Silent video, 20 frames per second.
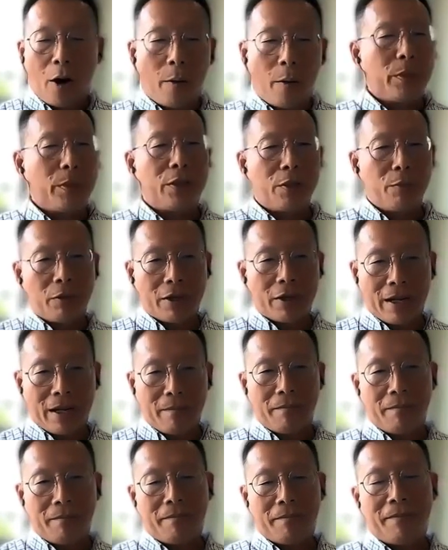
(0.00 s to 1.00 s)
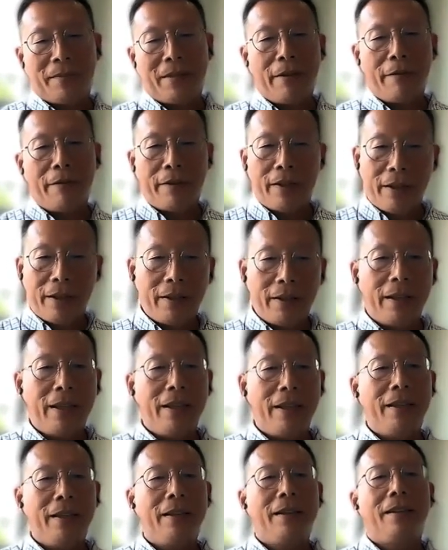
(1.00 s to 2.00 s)
opportunity will come.
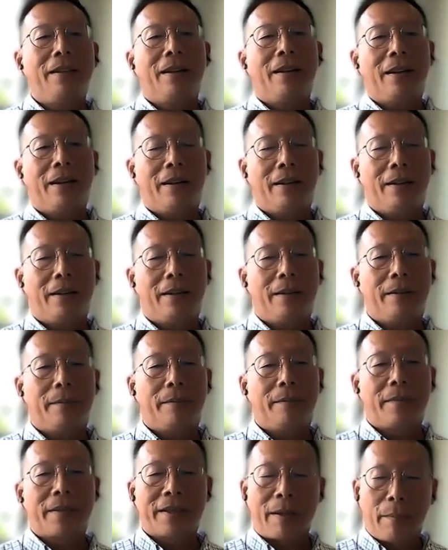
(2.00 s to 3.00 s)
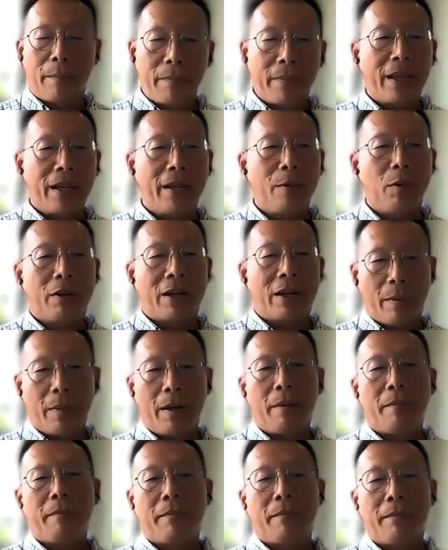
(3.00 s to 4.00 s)
Definitely, um, something will
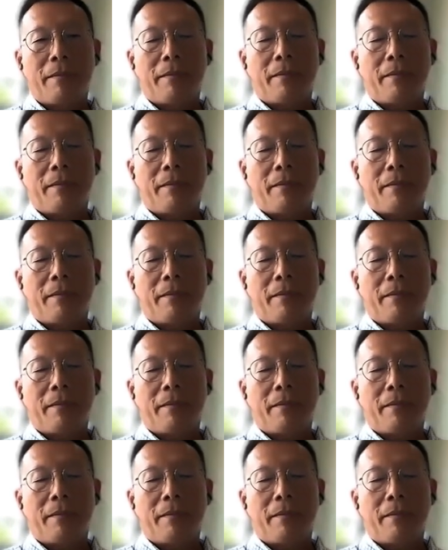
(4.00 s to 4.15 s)
come up.